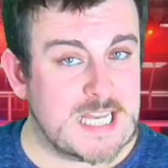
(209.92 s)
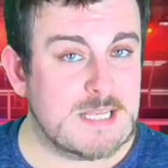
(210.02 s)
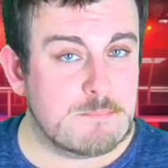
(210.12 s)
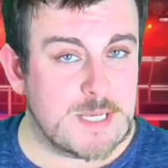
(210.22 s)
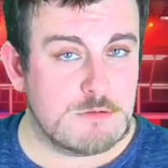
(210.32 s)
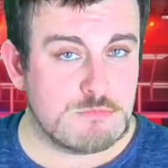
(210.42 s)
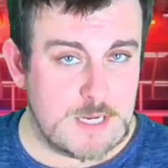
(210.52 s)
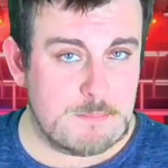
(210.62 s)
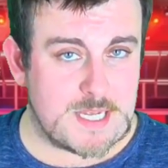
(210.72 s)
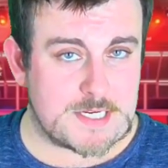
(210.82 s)
King Bee
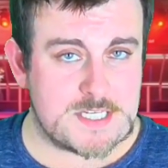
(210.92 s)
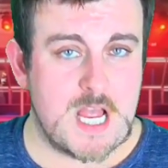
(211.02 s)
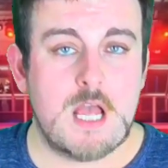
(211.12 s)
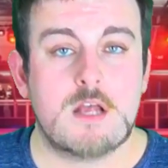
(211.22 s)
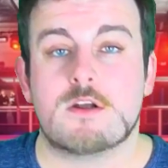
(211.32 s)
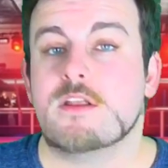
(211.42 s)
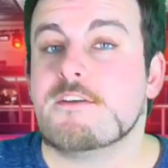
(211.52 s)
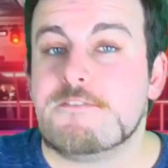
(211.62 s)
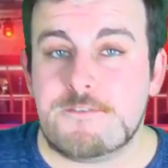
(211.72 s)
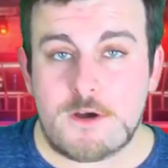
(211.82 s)
Remix. Now,
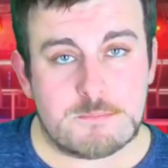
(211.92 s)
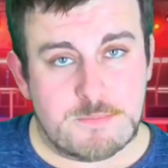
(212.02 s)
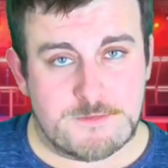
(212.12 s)
they fought